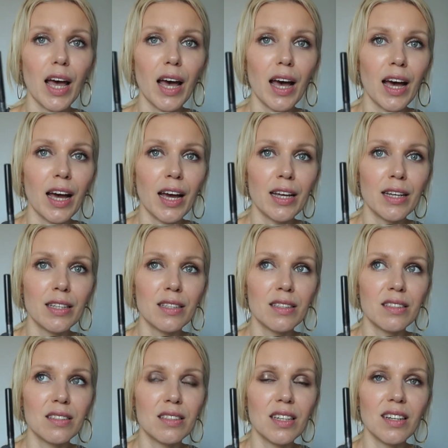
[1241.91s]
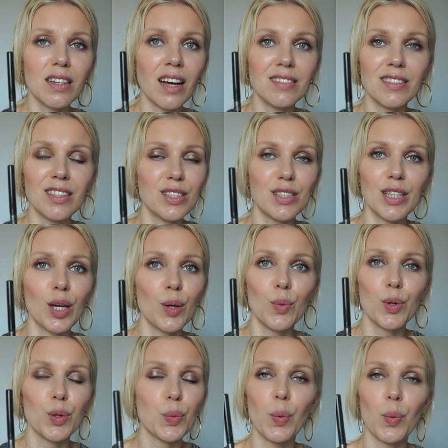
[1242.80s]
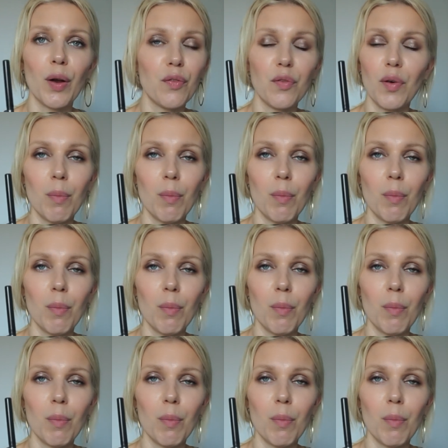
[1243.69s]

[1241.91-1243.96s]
I cannot distinguish one